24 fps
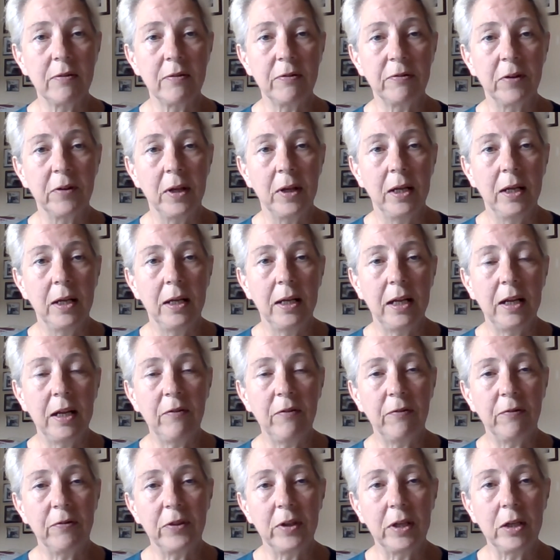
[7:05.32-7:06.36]
if
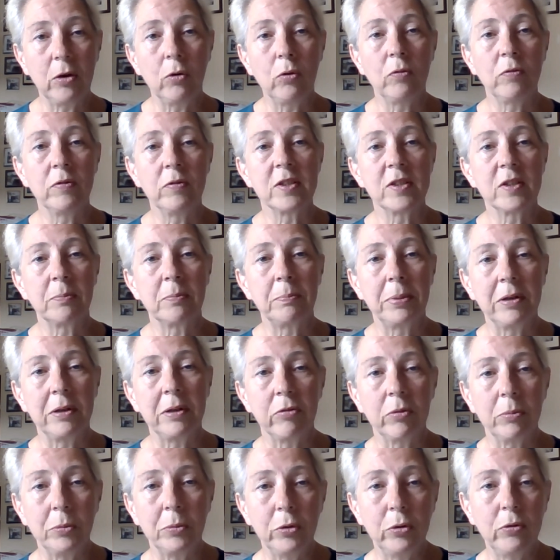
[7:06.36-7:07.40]
the ovaries have been
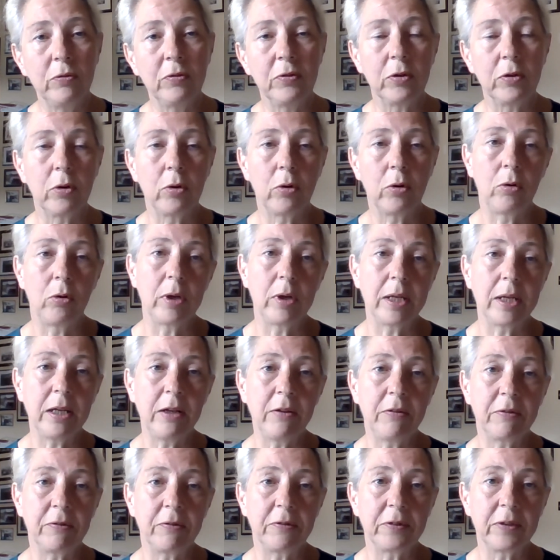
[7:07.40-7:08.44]
removed, or
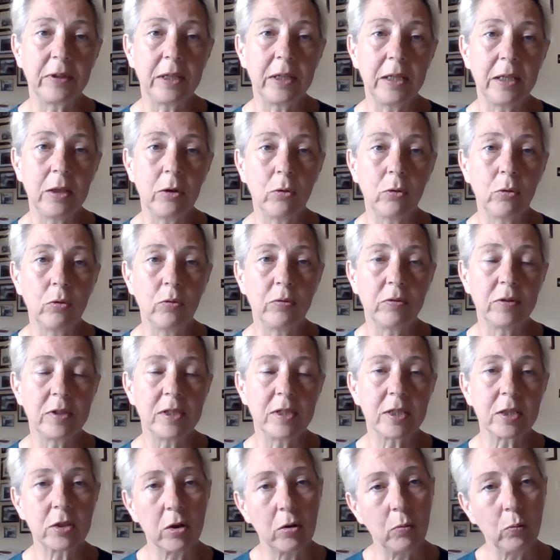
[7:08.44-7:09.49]
if the
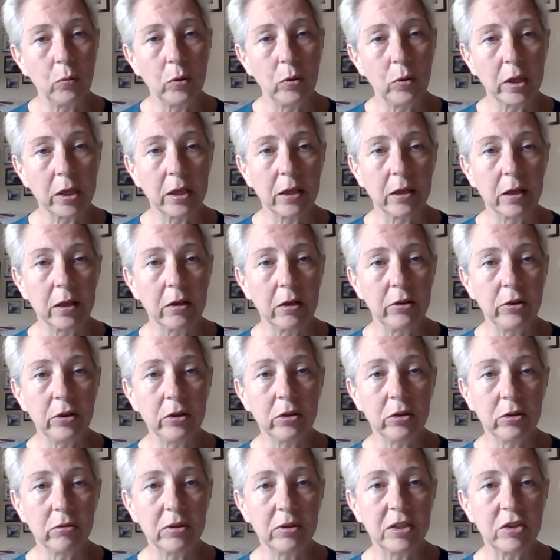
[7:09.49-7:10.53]
ovaries stop working at a
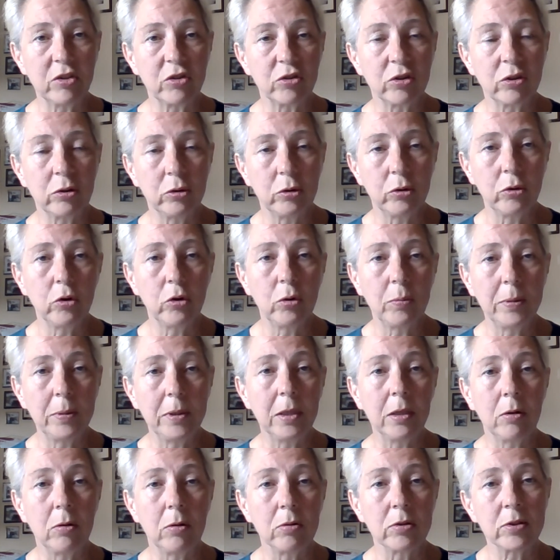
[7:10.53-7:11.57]
younger age than
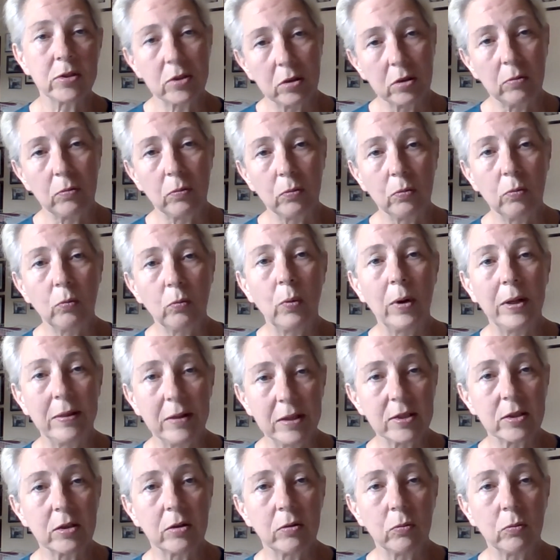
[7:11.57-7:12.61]
normal, or stop when they
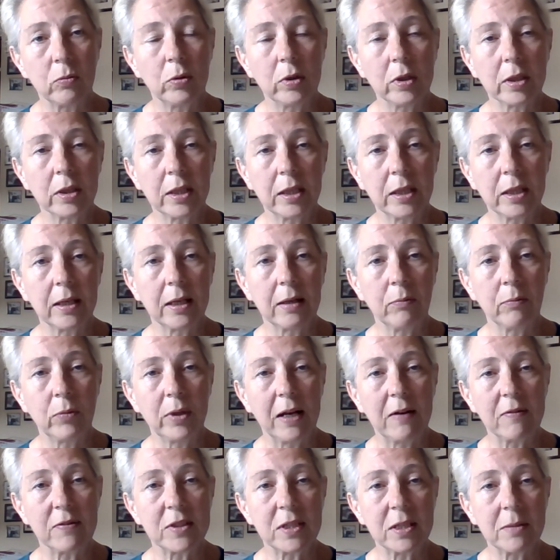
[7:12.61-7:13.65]
stop working and we
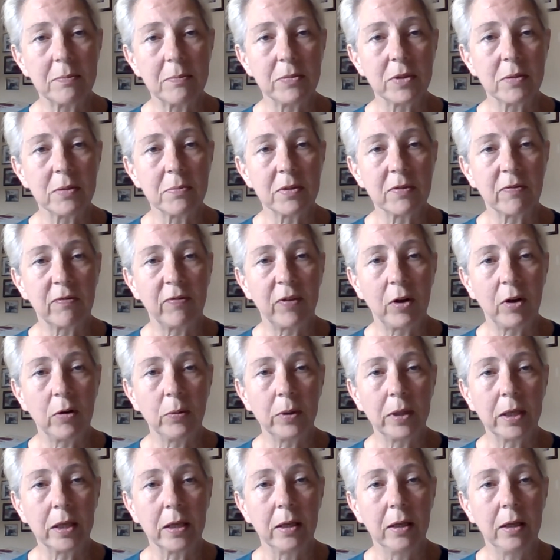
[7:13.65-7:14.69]
have symptoms
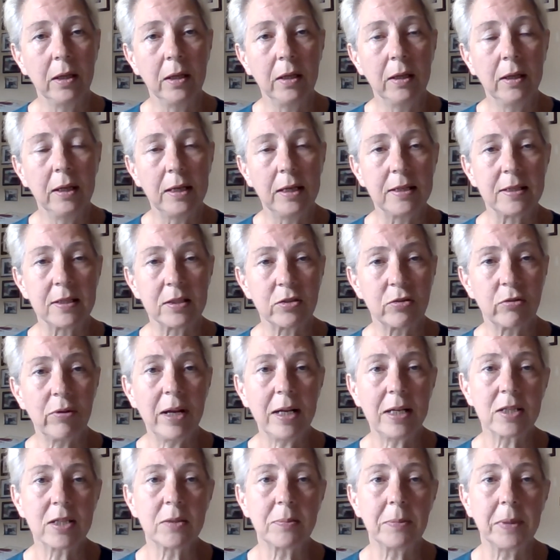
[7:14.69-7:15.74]
following a
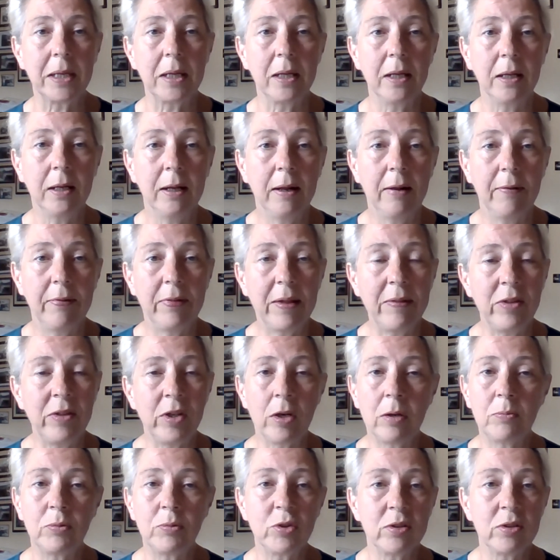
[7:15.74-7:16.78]
hysterectomy, then the
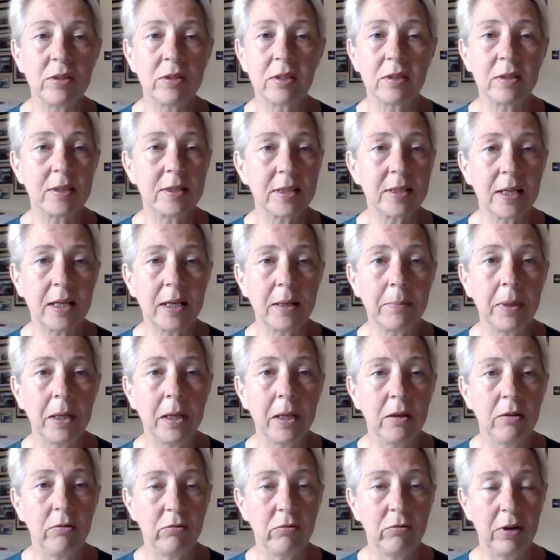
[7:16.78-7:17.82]
options are the same
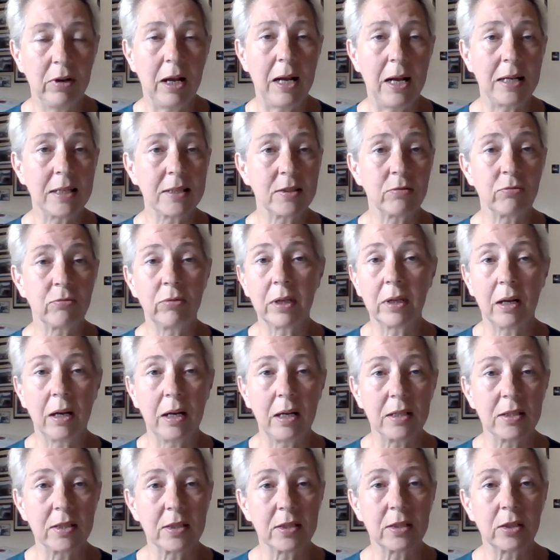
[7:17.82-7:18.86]
as
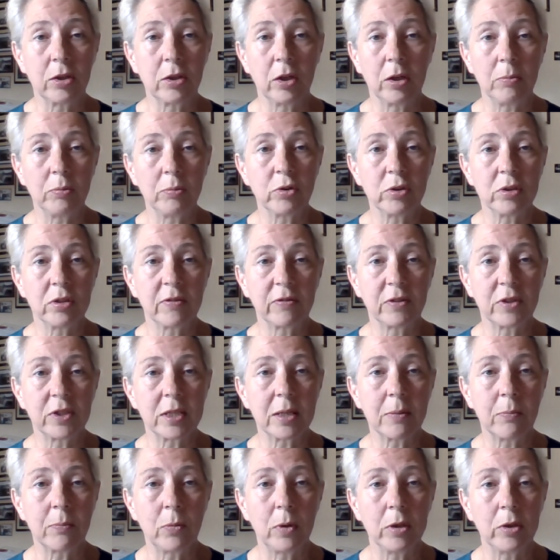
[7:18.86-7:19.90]
regards the options for
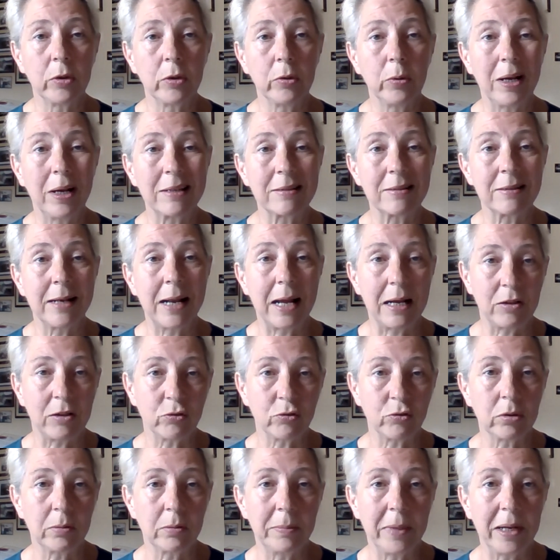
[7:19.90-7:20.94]
someone who has a
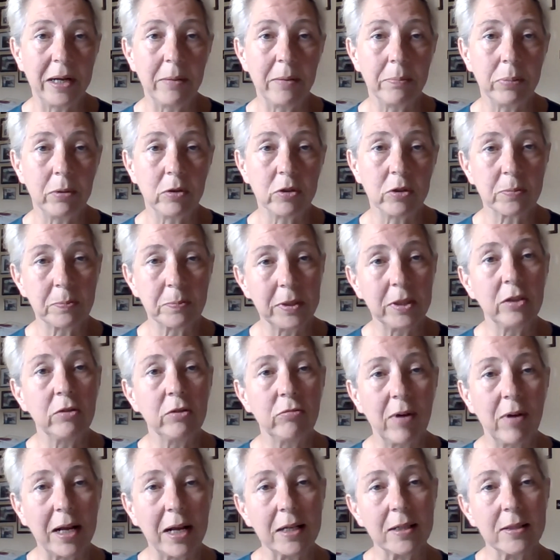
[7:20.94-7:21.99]
natural menopause. But you're
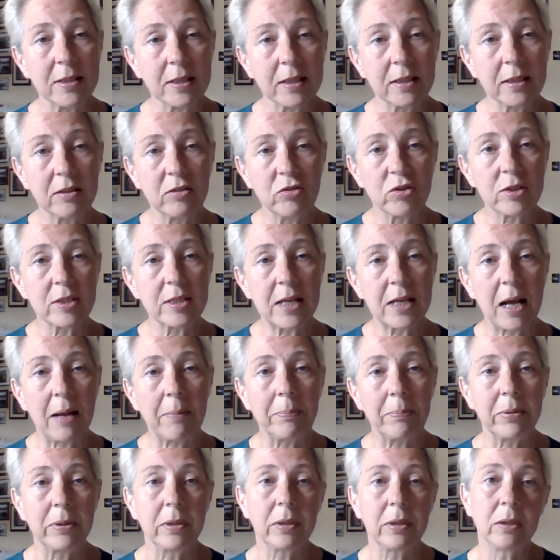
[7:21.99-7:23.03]
right, it can just
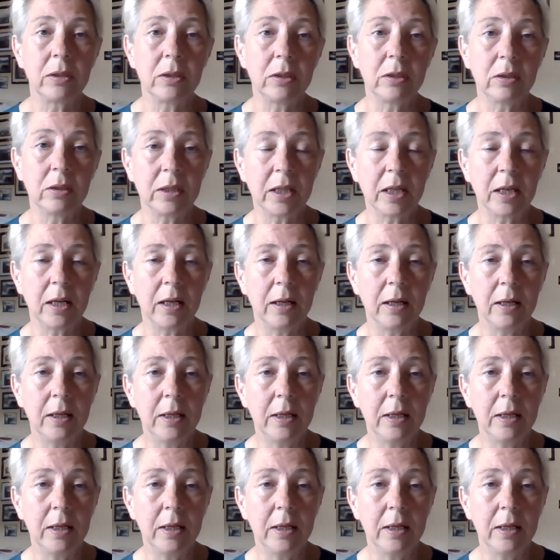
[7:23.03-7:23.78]
happen earlier.